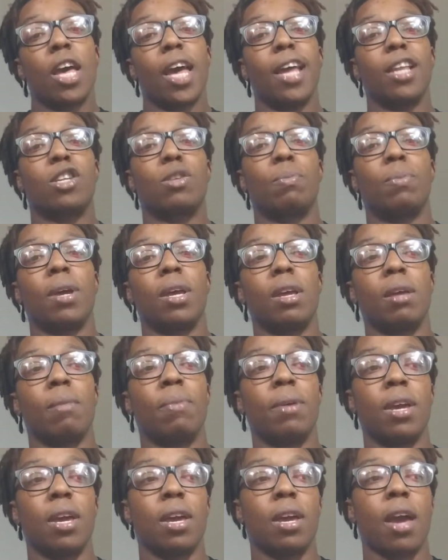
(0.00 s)
and
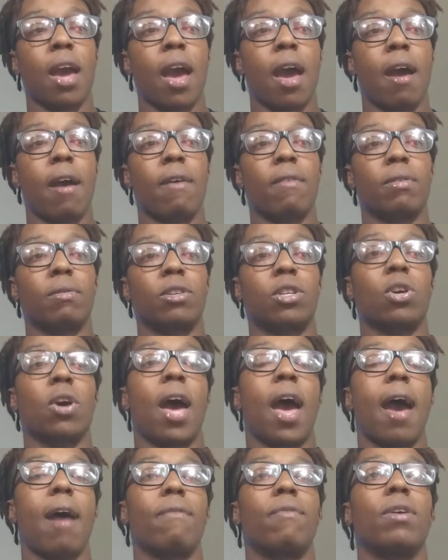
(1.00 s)
to
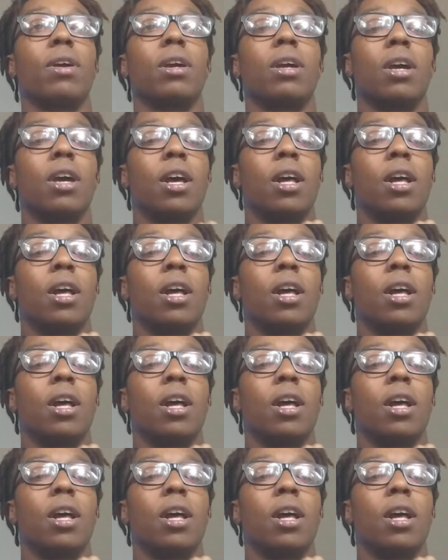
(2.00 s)
having